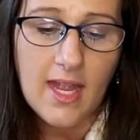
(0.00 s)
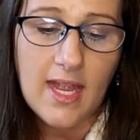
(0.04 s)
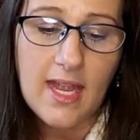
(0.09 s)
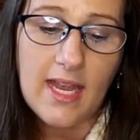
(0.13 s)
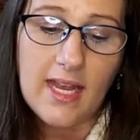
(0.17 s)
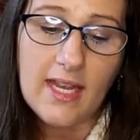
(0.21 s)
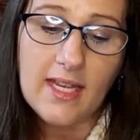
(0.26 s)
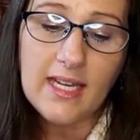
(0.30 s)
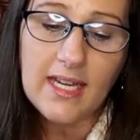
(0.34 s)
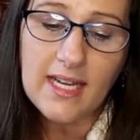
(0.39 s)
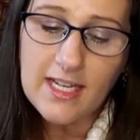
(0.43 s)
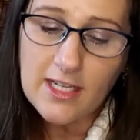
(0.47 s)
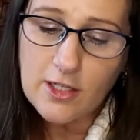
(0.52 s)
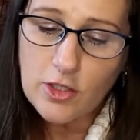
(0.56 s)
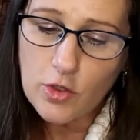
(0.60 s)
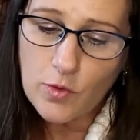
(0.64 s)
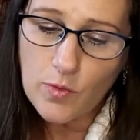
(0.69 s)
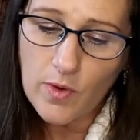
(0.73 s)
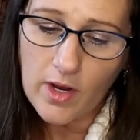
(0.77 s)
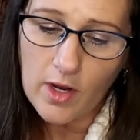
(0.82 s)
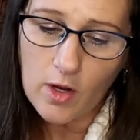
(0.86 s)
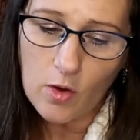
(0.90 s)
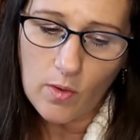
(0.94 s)
In
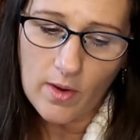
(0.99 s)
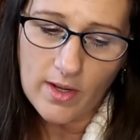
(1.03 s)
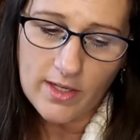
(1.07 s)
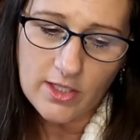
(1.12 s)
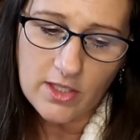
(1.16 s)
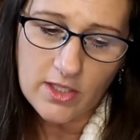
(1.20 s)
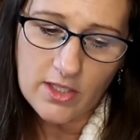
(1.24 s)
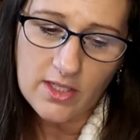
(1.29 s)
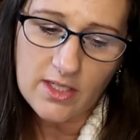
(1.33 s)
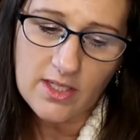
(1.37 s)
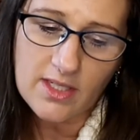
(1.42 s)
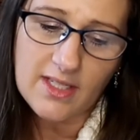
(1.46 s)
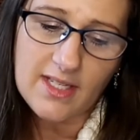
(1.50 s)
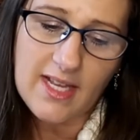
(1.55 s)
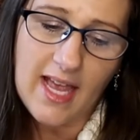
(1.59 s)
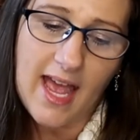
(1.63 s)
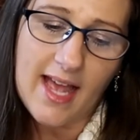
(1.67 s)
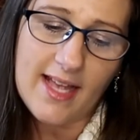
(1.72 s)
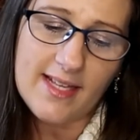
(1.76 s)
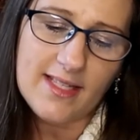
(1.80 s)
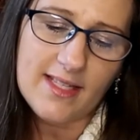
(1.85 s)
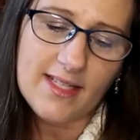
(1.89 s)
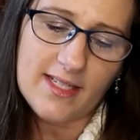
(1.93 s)
indirect questions
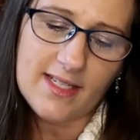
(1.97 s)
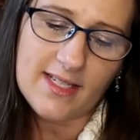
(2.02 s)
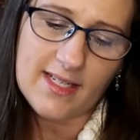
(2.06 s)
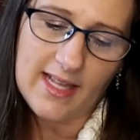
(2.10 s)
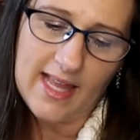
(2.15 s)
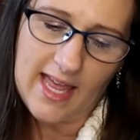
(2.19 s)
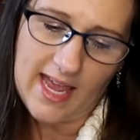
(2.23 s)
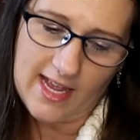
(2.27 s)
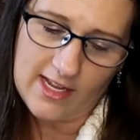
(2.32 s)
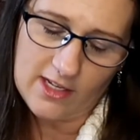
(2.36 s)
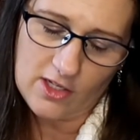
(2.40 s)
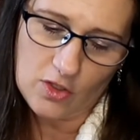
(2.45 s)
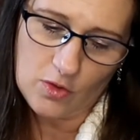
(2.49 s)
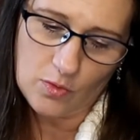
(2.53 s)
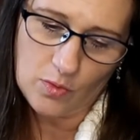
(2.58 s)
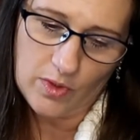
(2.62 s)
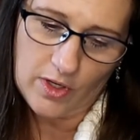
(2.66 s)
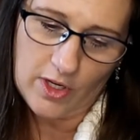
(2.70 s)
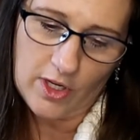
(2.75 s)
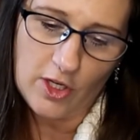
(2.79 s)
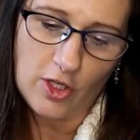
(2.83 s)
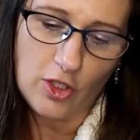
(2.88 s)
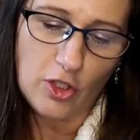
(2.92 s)
as this last
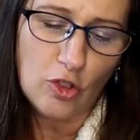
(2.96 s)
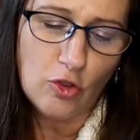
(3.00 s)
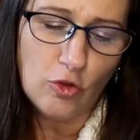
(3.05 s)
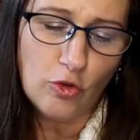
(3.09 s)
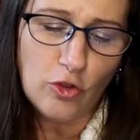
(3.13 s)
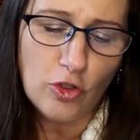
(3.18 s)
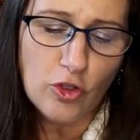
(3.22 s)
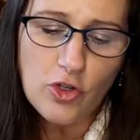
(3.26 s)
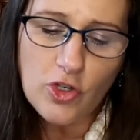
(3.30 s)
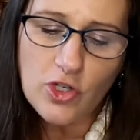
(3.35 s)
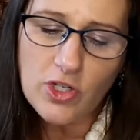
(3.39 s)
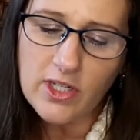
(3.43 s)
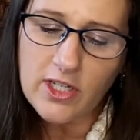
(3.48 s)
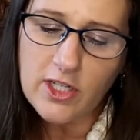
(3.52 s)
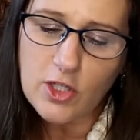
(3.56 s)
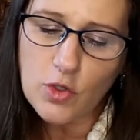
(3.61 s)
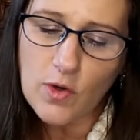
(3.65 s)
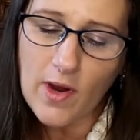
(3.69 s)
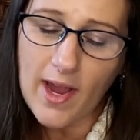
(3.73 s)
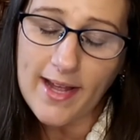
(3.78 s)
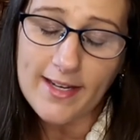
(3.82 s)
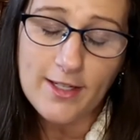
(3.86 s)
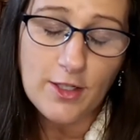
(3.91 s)
one, you usually
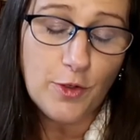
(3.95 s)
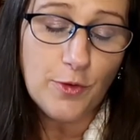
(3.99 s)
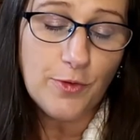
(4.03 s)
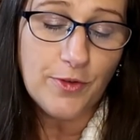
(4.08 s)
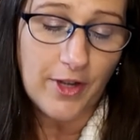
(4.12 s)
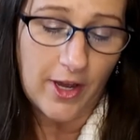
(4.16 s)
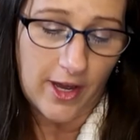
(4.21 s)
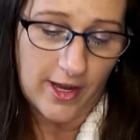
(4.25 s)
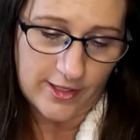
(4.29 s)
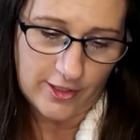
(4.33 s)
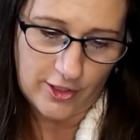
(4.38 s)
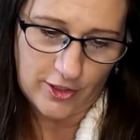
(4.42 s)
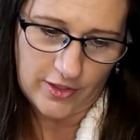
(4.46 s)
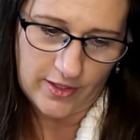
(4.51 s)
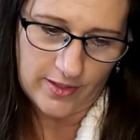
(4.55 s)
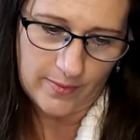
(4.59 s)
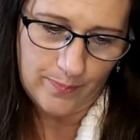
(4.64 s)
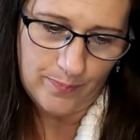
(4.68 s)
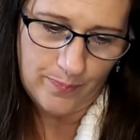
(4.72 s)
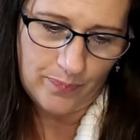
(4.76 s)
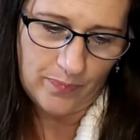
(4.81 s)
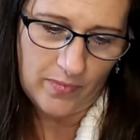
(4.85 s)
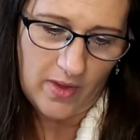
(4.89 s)
try to dodge
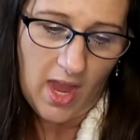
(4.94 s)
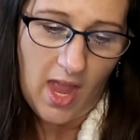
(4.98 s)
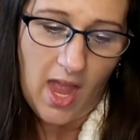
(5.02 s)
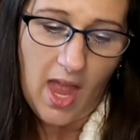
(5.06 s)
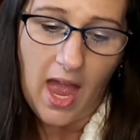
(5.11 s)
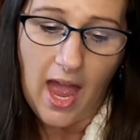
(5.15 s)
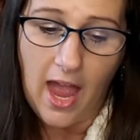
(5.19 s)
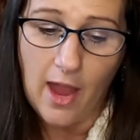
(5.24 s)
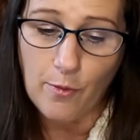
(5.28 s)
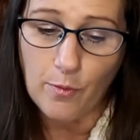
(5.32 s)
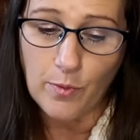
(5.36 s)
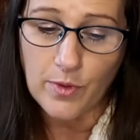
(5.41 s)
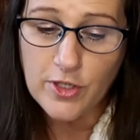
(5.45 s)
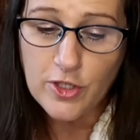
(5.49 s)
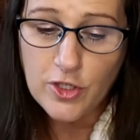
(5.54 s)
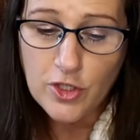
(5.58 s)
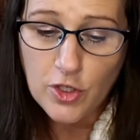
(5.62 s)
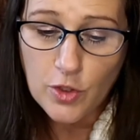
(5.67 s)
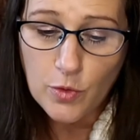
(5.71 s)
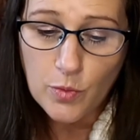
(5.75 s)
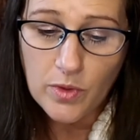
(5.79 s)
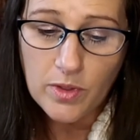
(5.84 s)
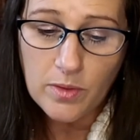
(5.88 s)
them. I
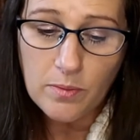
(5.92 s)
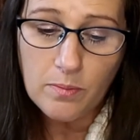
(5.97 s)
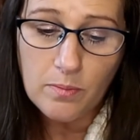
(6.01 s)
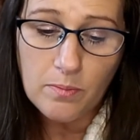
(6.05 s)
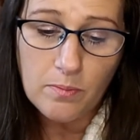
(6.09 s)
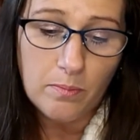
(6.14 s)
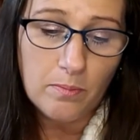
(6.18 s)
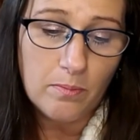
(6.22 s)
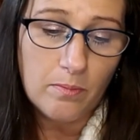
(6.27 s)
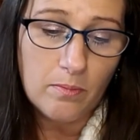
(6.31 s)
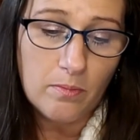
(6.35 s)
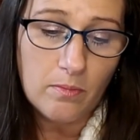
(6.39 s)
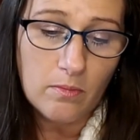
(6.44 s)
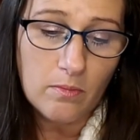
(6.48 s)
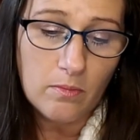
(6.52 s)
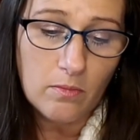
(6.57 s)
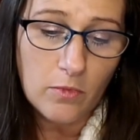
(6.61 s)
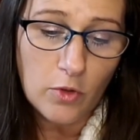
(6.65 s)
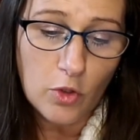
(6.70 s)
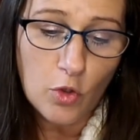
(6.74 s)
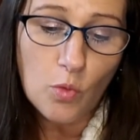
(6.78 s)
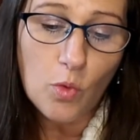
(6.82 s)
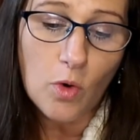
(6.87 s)
wish you
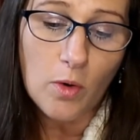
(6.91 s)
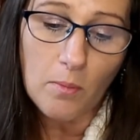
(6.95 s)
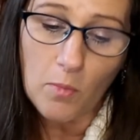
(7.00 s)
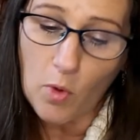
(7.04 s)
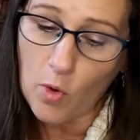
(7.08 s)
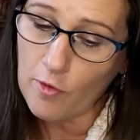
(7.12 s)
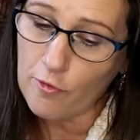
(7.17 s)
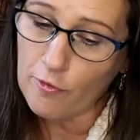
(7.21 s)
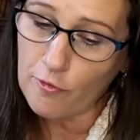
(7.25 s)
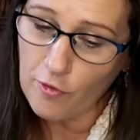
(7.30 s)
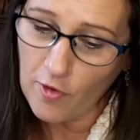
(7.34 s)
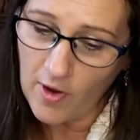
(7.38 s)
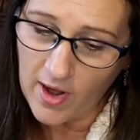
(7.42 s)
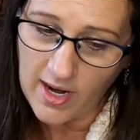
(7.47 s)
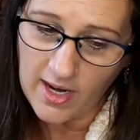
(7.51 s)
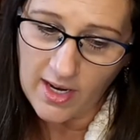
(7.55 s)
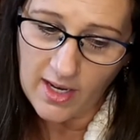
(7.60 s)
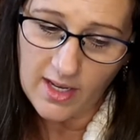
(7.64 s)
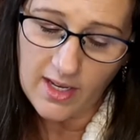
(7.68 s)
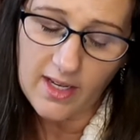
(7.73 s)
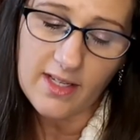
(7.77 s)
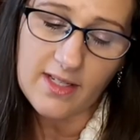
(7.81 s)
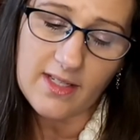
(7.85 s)
were more
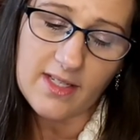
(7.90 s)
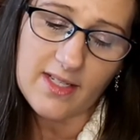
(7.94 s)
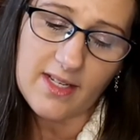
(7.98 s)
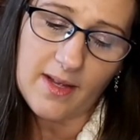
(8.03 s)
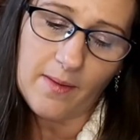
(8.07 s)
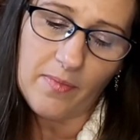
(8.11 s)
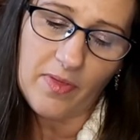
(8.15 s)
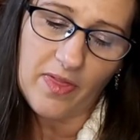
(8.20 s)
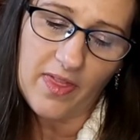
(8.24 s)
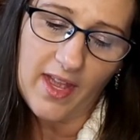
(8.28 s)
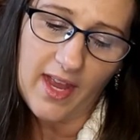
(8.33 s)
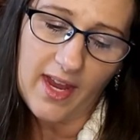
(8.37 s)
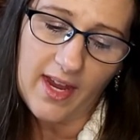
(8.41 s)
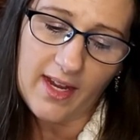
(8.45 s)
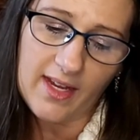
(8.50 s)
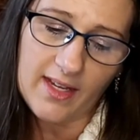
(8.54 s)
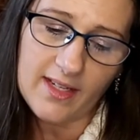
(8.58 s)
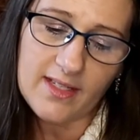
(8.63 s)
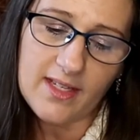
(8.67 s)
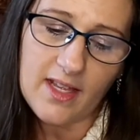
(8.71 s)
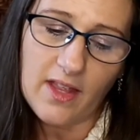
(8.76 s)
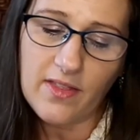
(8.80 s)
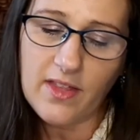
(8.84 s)
frank in some
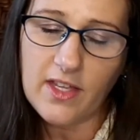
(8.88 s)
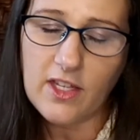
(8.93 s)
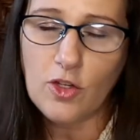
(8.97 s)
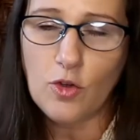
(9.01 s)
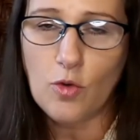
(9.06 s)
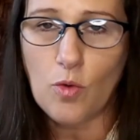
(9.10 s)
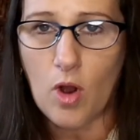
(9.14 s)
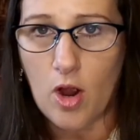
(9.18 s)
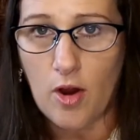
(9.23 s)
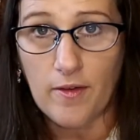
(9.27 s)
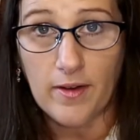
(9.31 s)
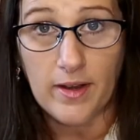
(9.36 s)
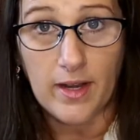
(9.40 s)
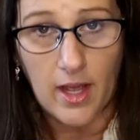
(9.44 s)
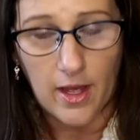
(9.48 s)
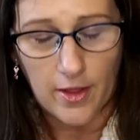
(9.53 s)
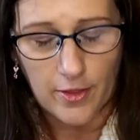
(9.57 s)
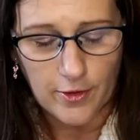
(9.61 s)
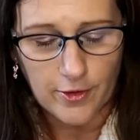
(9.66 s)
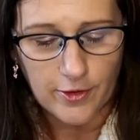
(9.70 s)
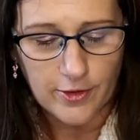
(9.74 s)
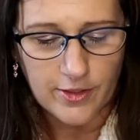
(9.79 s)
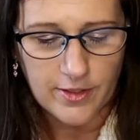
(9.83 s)
things than you are in
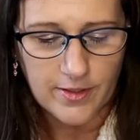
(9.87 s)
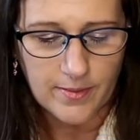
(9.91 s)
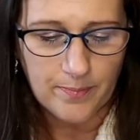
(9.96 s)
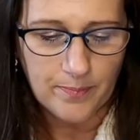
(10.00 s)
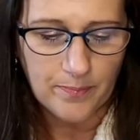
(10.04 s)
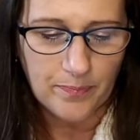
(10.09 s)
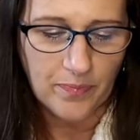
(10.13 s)
others.